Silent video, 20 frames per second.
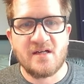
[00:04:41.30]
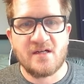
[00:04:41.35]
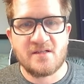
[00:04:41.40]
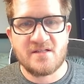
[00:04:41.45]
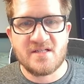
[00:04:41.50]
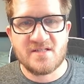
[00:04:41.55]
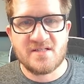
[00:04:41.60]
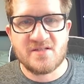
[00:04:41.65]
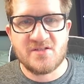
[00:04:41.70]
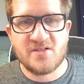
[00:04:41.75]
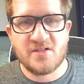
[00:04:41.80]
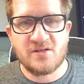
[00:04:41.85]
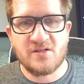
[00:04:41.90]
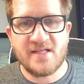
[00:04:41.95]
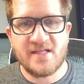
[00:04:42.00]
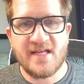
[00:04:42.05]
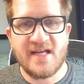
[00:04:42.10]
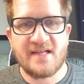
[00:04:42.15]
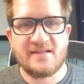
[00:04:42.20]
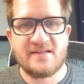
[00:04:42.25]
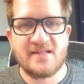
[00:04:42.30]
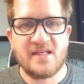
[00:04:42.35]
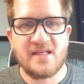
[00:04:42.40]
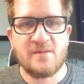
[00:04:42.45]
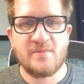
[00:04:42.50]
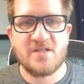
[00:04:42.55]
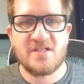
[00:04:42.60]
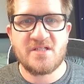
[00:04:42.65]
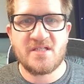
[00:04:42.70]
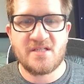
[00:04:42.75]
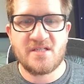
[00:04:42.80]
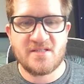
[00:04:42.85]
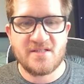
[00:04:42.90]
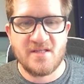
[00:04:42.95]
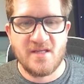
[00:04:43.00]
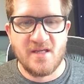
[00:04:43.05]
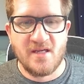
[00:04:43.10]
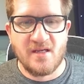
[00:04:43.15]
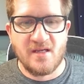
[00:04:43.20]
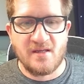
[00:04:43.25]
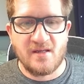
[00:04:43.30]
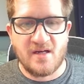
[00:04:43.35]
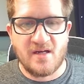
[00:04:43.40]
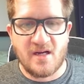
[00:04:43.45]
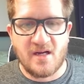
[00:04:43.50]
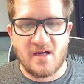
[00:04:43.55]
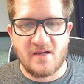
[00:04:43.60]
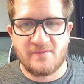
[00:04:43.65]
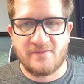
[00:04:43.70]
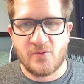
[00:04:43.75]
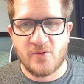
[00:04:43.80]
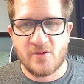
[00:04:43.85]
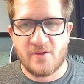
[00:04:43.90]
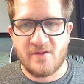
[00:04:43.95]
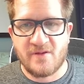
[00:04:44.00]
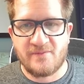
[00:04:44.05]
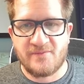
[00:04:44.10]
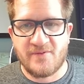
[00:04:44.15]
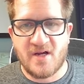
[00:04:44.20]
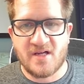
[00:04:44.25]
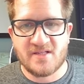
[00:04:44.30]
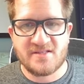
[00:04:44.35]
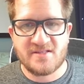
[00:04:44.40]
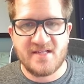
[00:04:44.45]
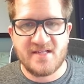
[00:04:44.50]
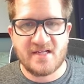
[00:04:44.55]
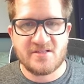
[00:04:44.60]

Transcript: just looking at the images for the Fostex